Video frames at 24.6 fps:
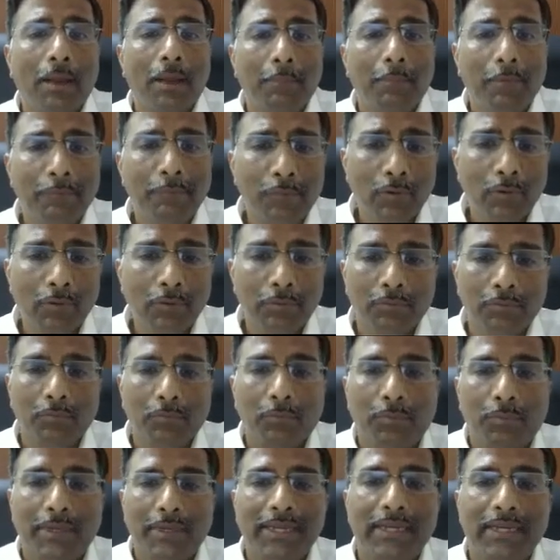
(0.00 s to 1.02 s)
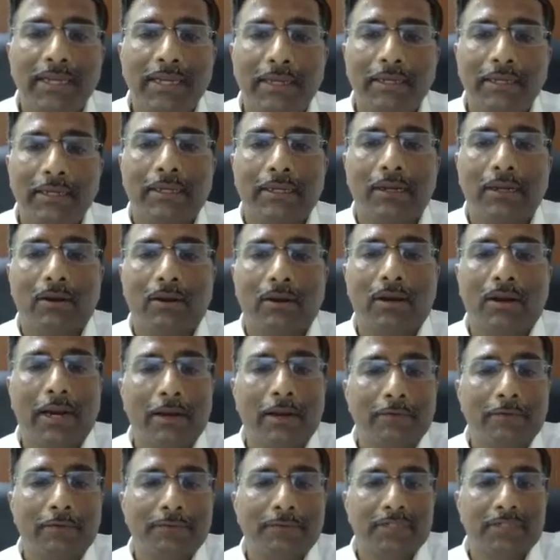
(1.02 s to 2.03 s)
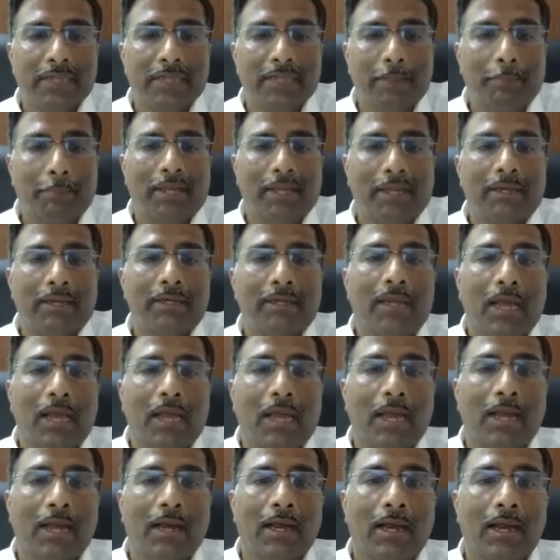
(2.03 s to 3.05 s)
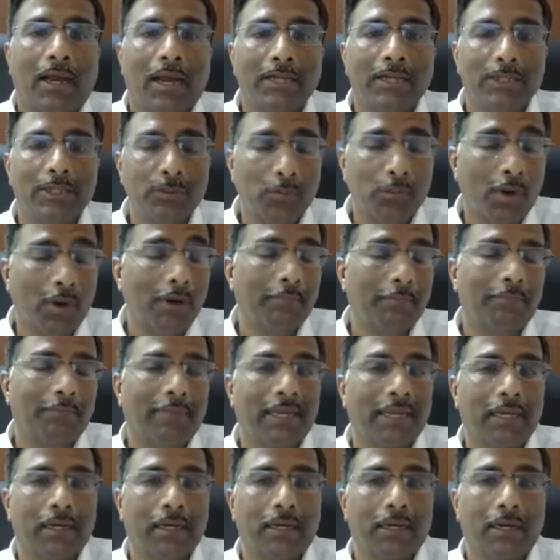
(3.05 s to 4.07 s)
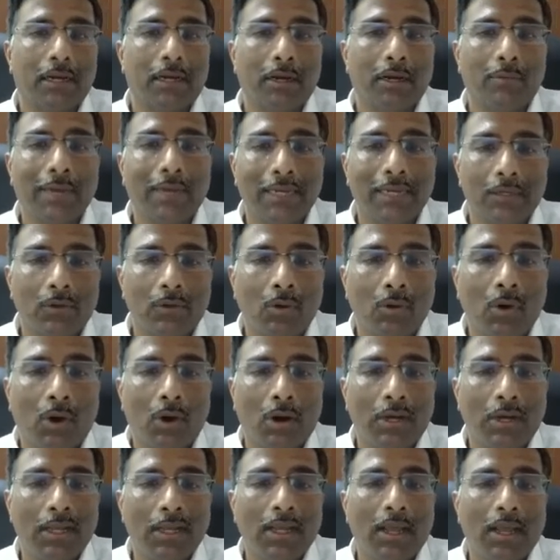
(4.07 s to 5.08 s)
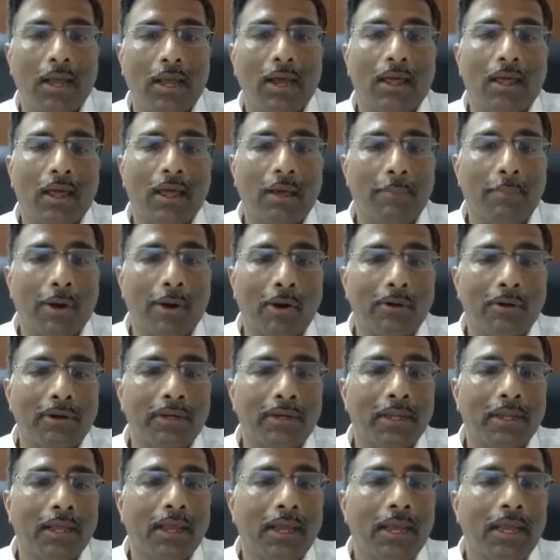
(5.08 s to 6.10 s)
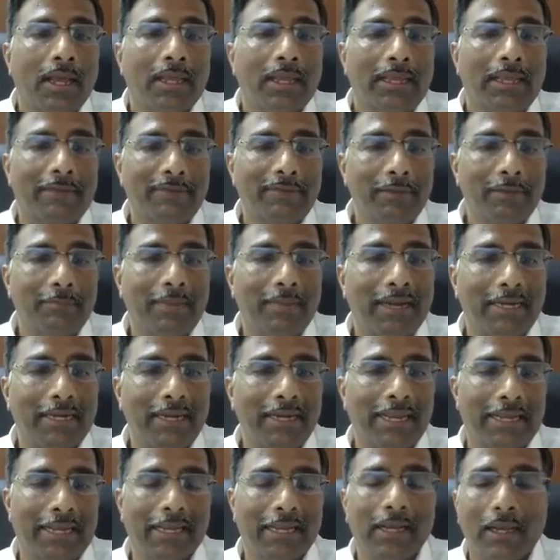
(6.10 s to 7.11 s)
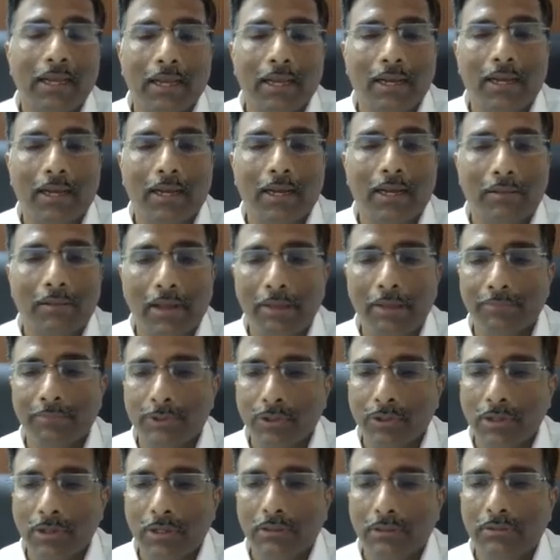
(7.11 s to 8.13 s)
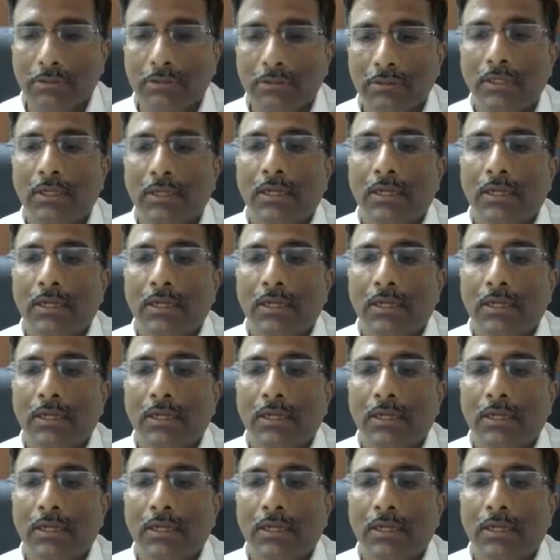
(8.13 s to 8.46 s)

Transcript: before we kind of step in, I just want to make a quick note about Kevin Metnick. I'm sure